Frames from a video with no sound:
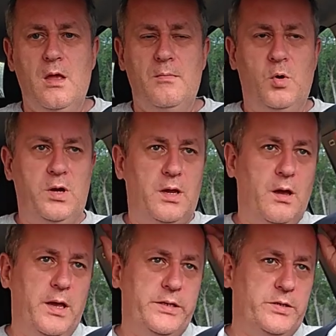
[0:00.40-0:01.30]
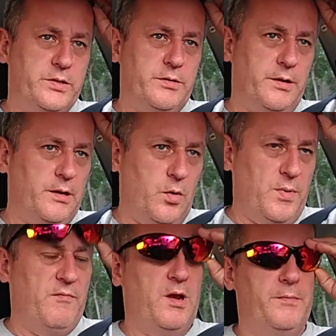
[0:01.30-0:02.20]
Morning guys, just doing a little
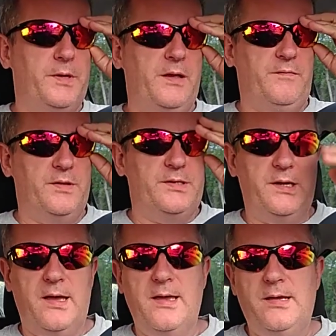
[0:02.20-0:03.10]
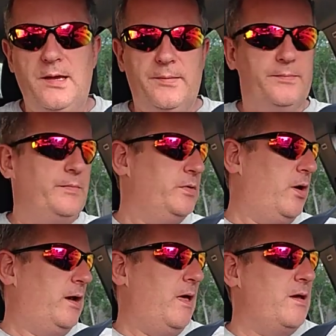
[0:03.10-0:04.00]
bit of an update for today.
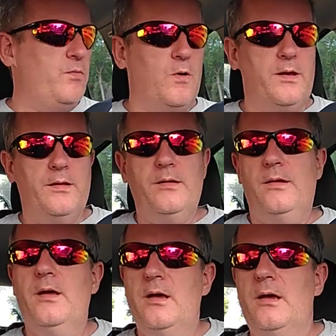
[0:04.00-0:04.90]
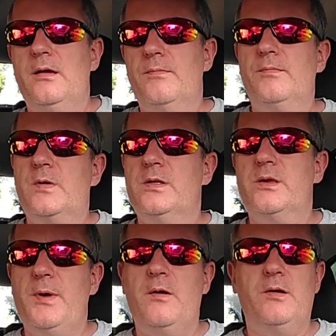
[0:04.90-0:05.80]
Not a live one, because
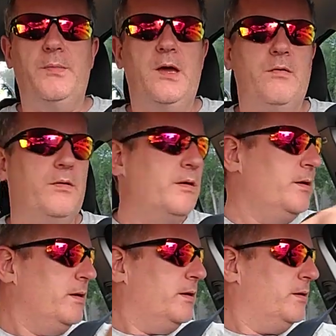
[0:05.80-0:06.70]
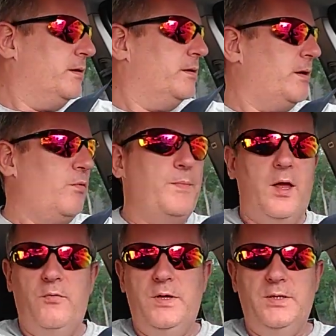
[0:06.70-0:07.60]
I'm out and about. I wouldn't be
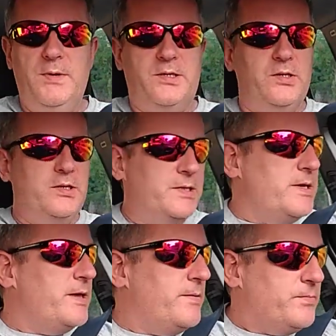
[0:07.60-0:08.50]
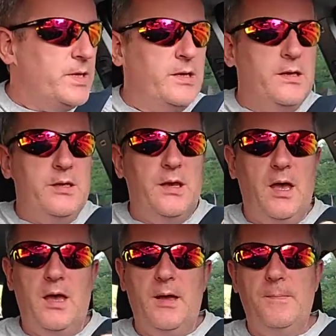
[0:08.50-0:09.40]
able to read your messages either.
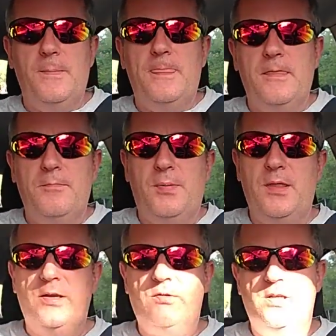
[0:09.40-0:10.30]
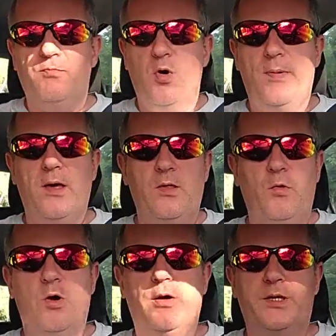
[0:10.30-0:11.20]
But this one's more about the
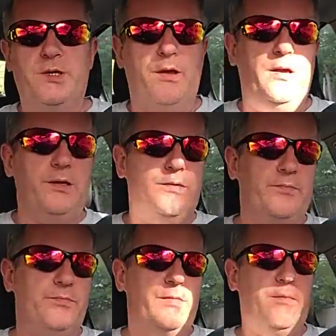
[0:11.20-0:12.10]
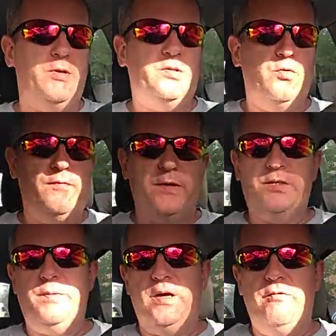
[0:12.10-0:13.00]
work side and my sort of
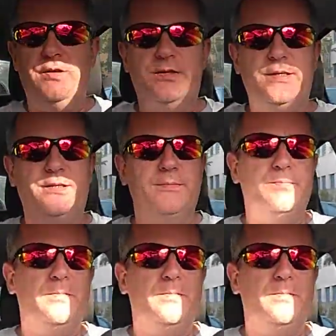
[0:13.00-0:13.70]
experiences.